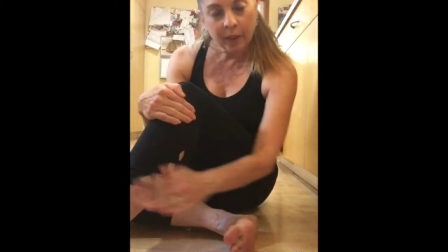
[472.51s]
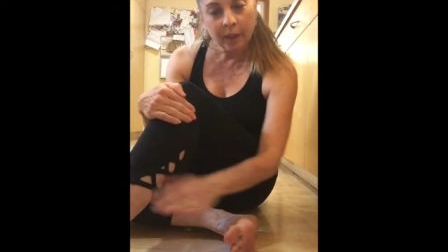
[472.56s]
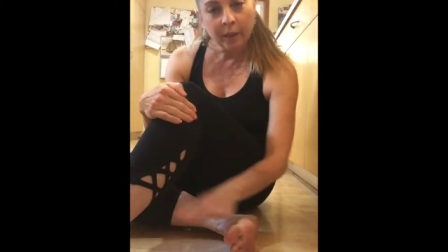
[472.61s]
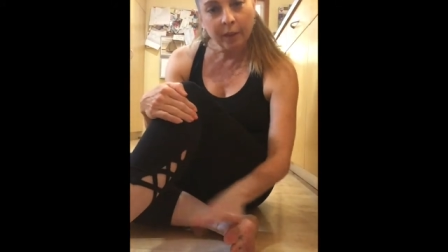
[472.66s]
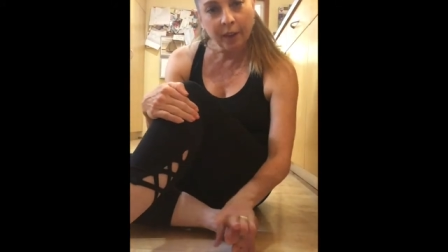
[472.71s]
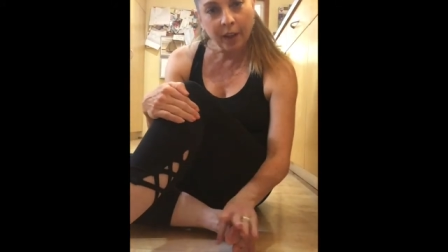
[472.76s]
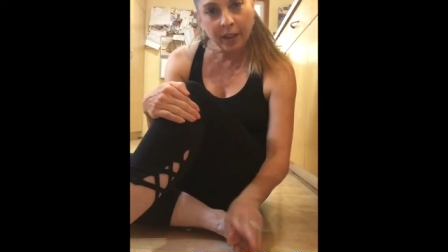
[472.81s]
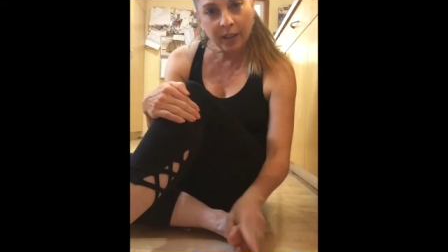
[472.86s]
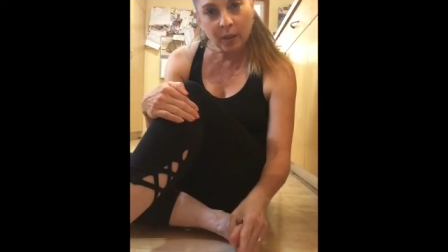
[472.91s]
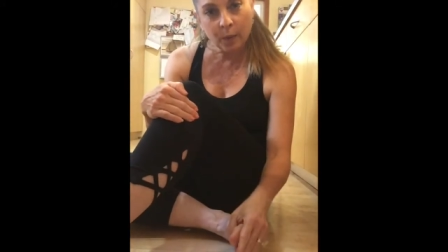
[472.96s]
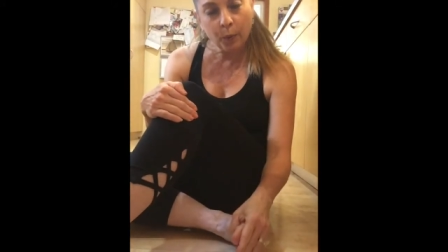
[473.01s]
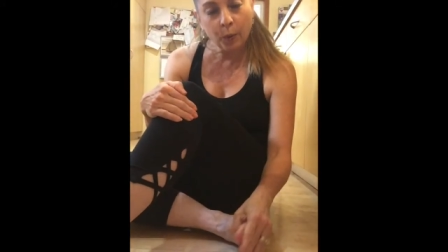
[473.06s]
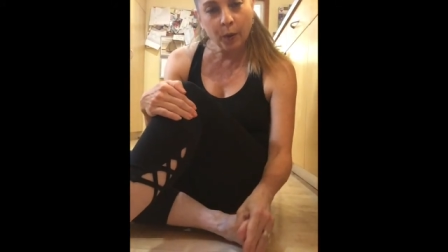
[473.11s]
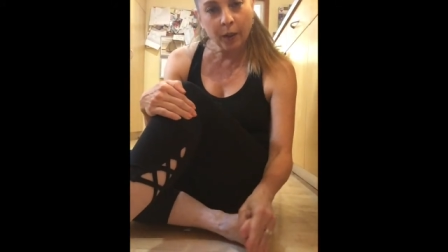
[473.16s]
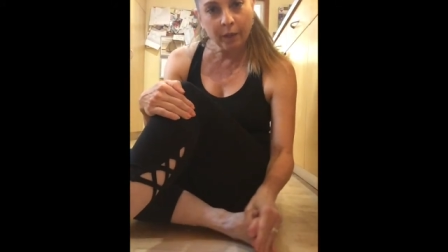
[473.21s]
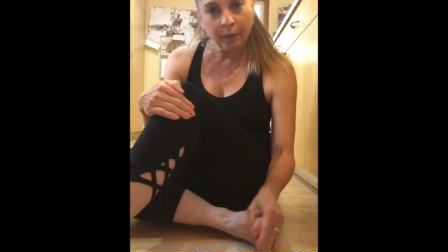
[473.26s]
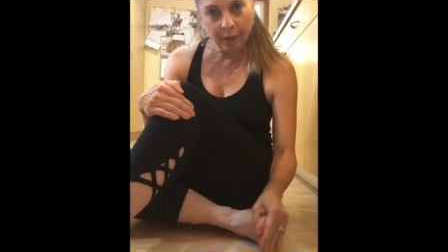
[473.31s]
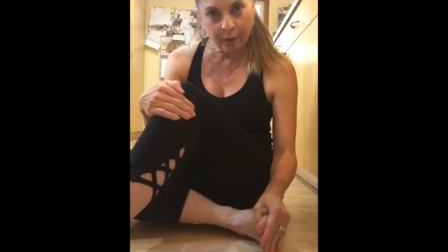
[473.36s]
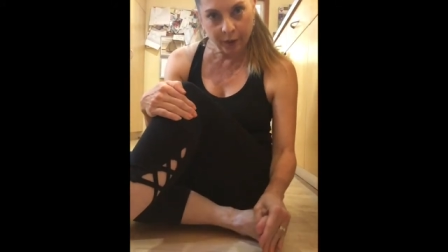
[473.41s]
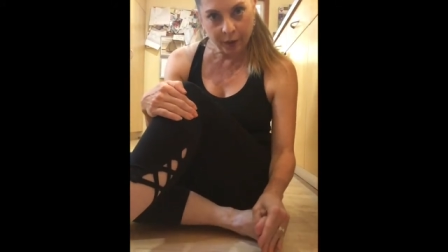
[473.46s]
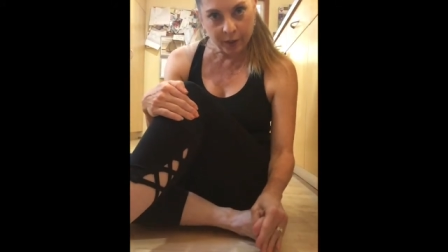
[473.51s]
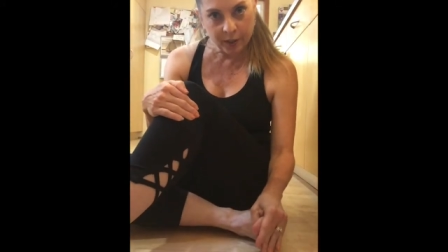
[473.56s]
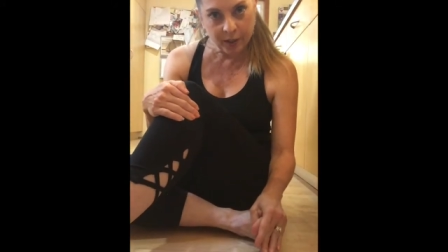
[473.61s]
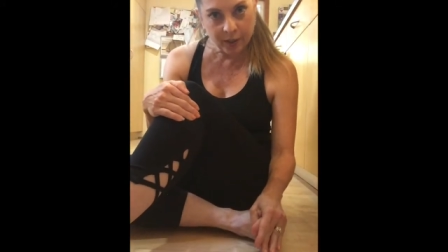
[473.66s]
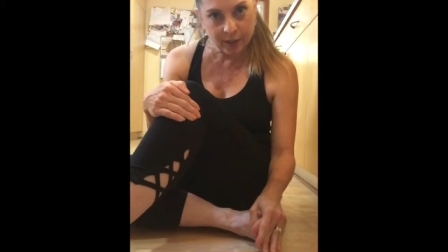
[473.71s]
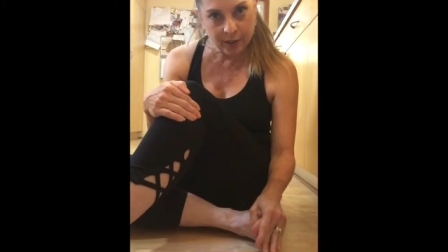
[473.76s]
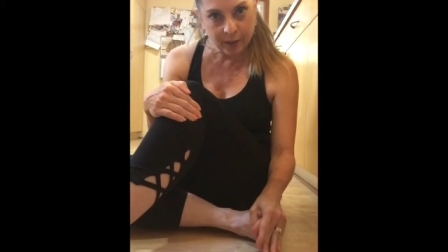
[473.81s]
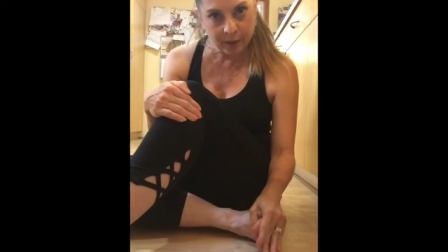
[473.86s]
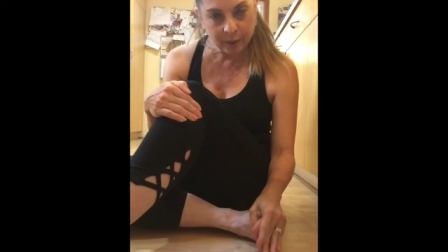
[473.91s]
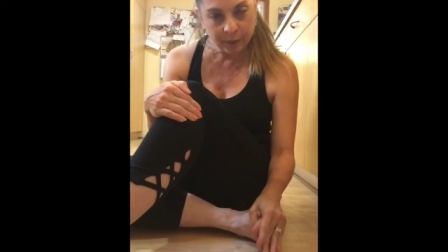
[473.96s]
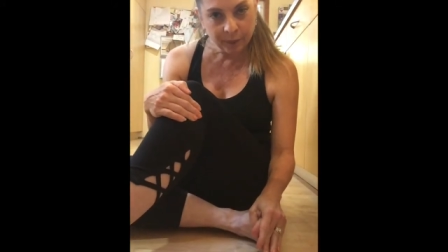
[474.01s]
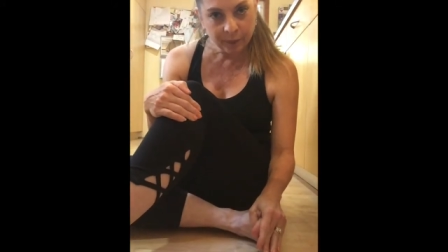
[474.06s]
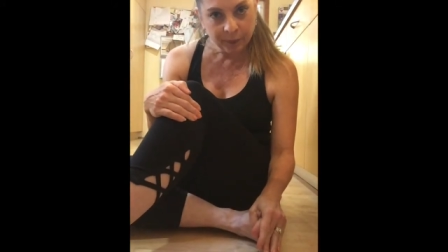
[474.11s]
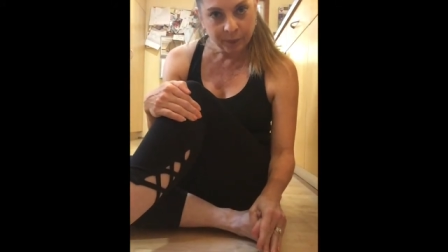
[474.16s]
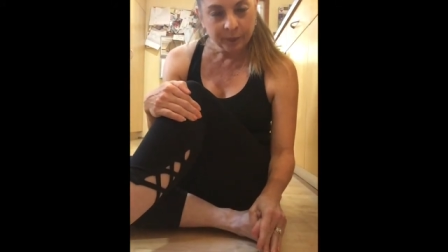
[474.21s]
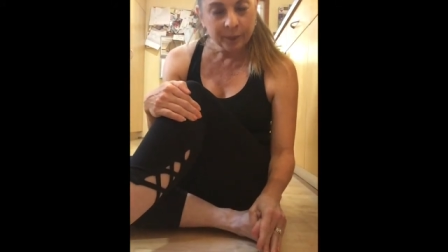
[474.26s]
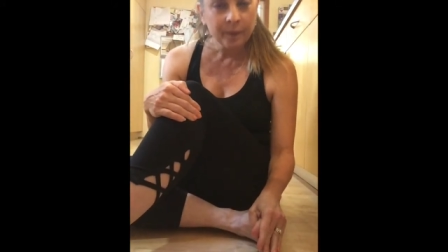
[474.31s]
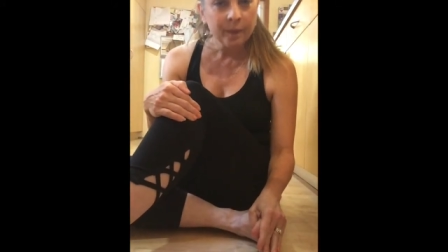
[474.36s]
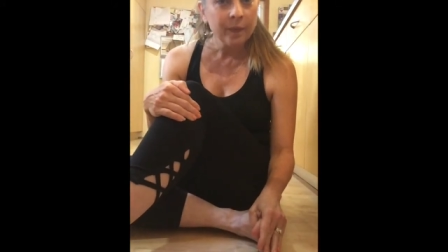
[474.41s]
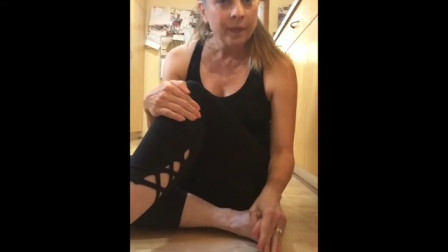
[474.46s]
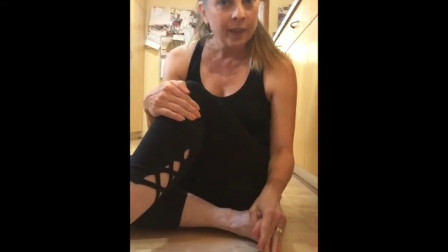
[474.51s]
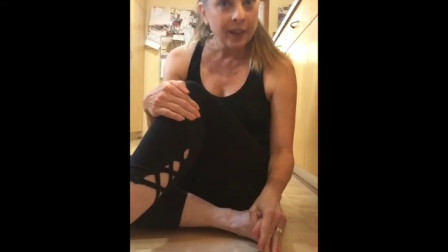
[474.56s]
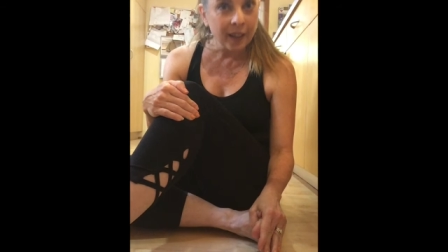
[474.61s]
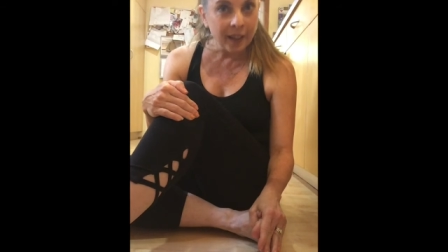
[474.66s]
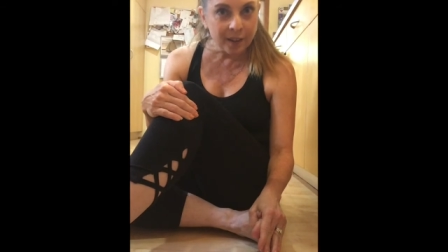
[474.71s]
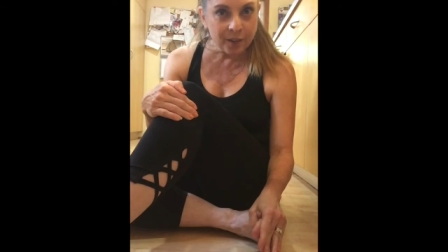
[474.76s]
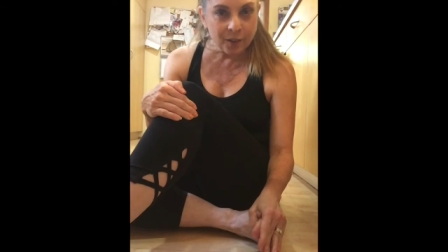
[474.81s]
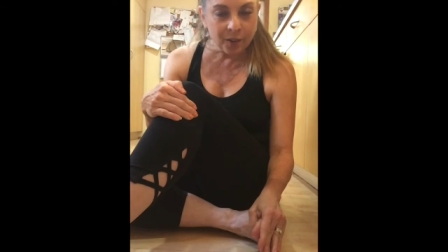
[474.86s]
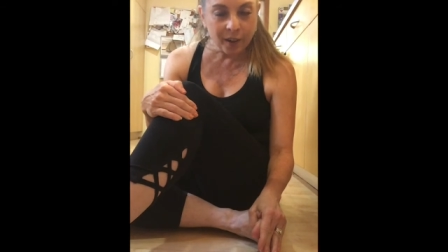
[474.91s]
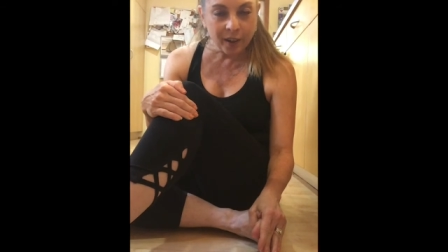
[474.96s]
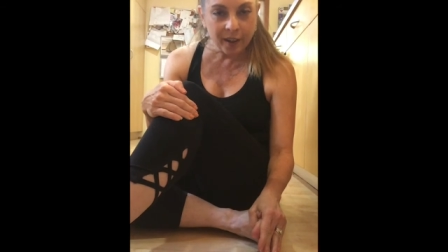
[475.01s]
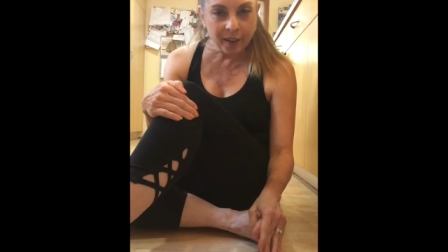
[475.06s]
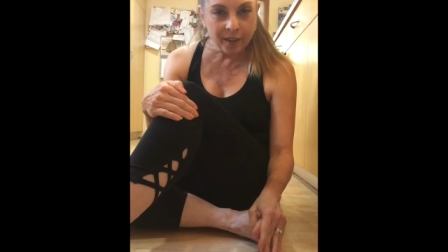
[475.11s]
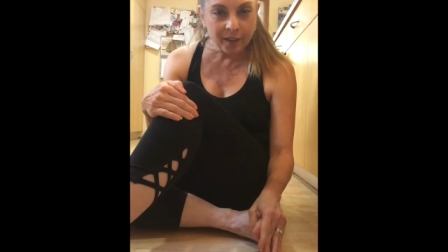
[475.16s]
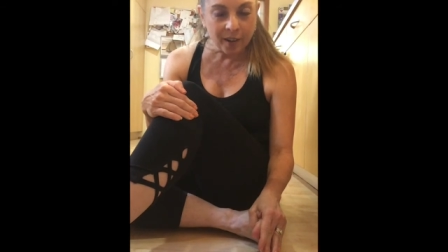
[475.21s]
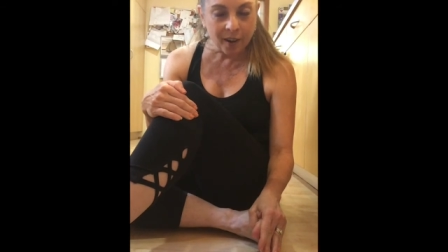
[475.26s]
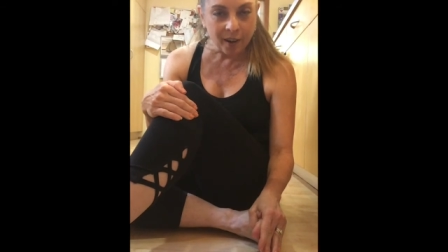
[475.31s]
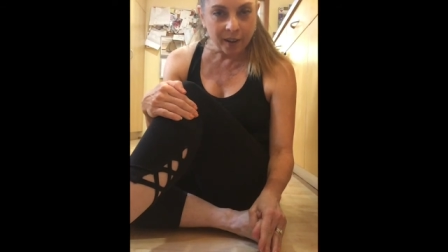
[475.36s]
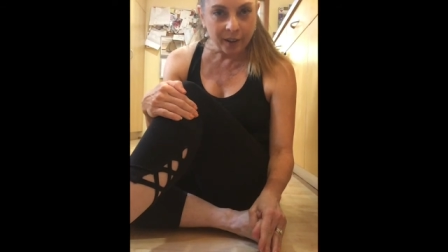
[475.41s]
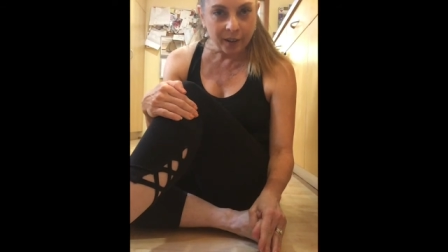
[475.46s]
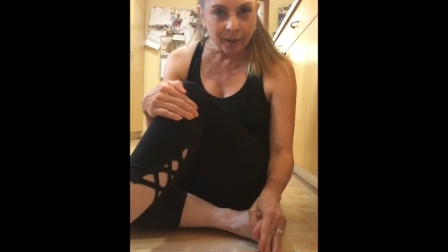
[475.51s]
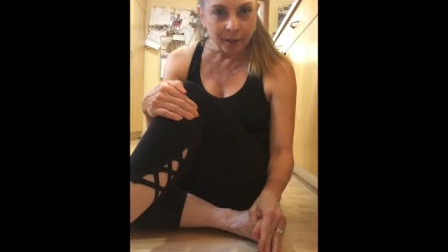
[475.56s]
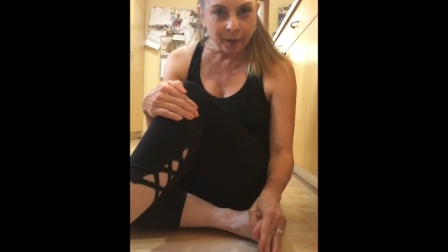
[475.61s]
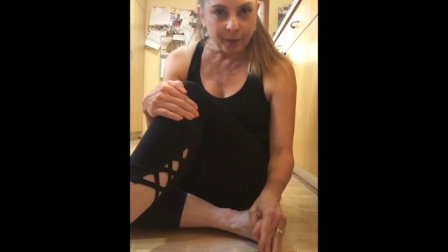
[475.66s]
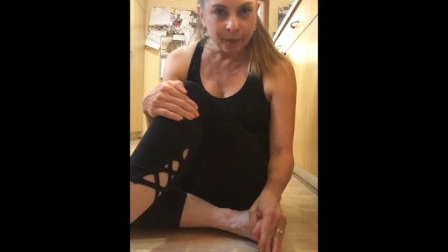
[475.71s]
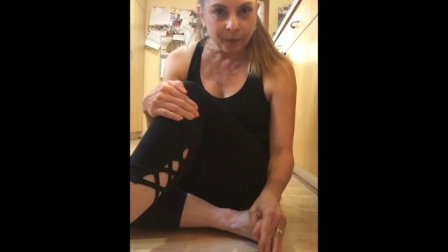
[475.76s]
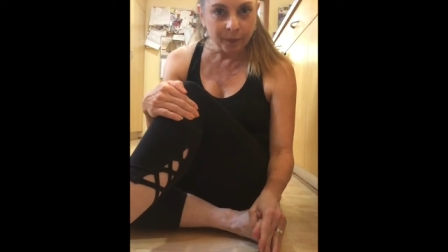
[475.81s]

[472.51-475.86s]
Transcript: Flex and point first, then try your tendu,